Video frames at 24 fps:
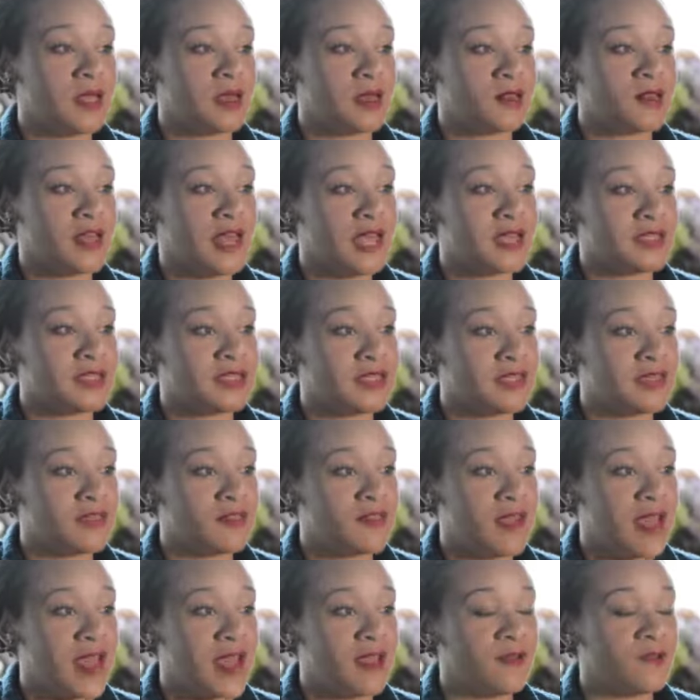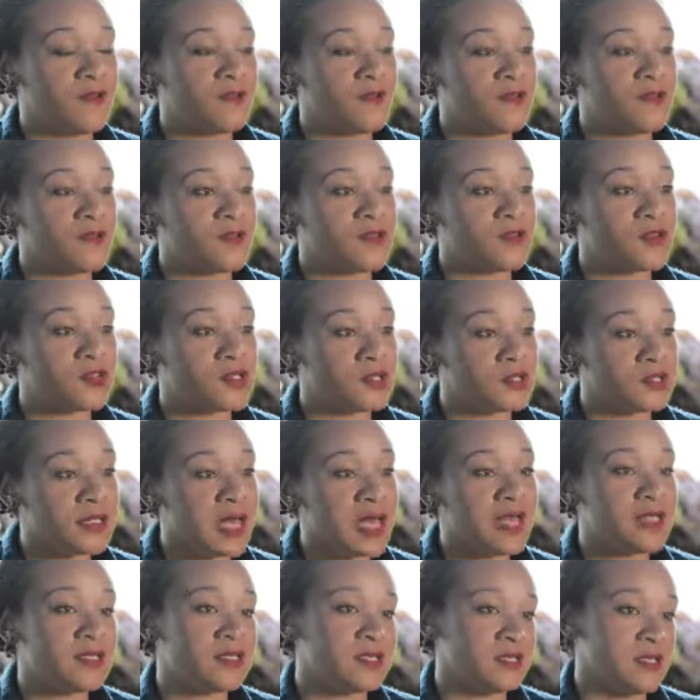the idea that there's a
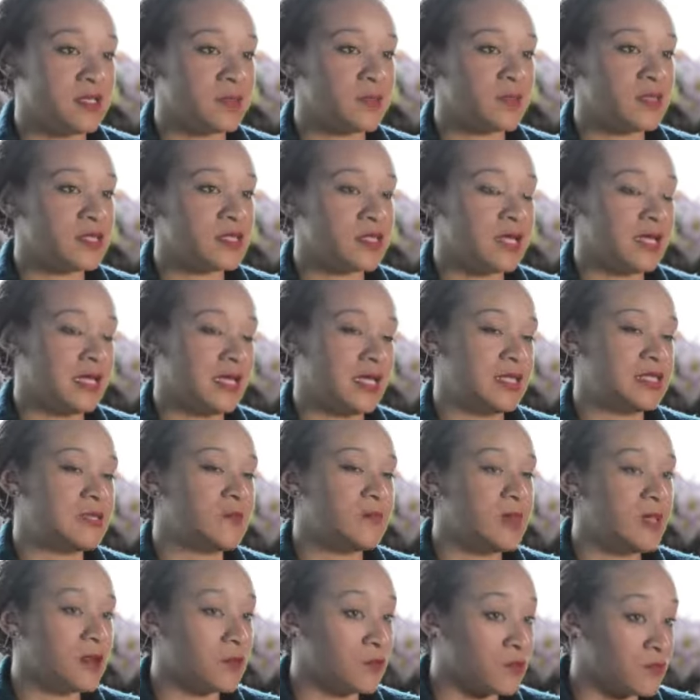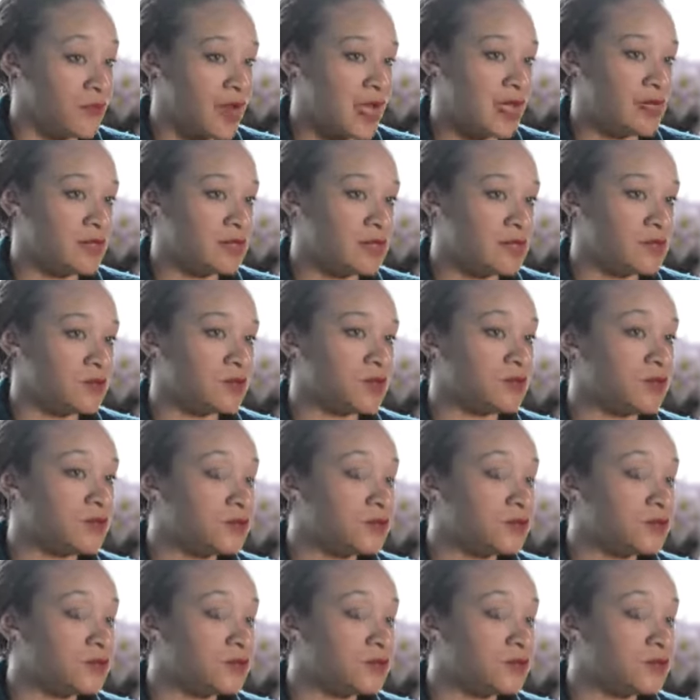lot of stigmas that need to be erased